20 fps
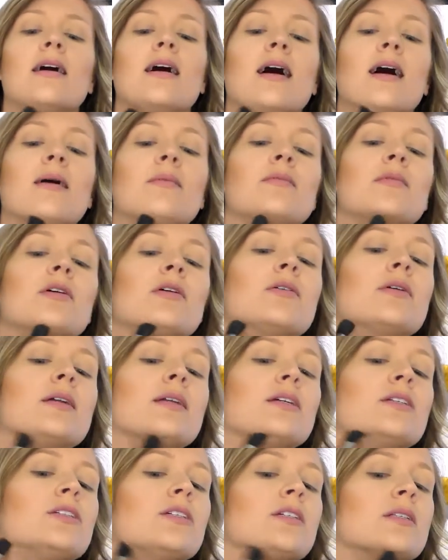I'm
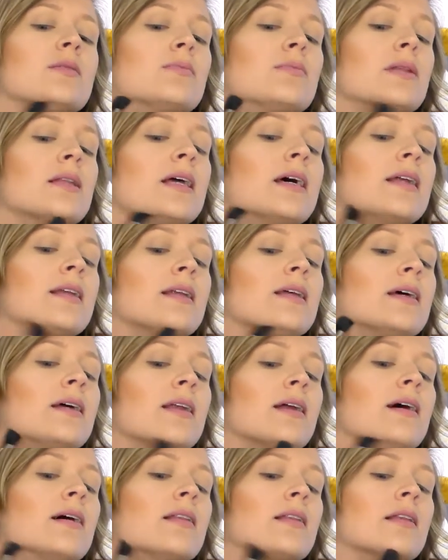going to just blend
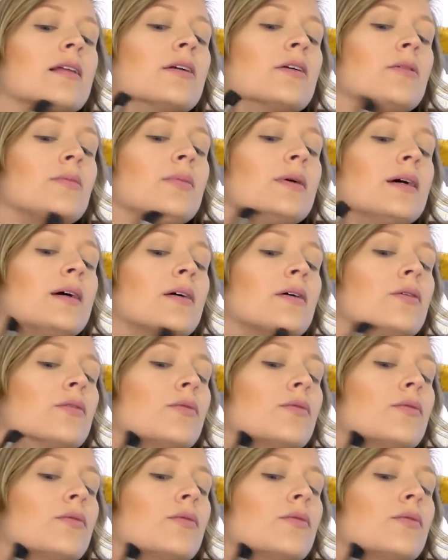in a little bit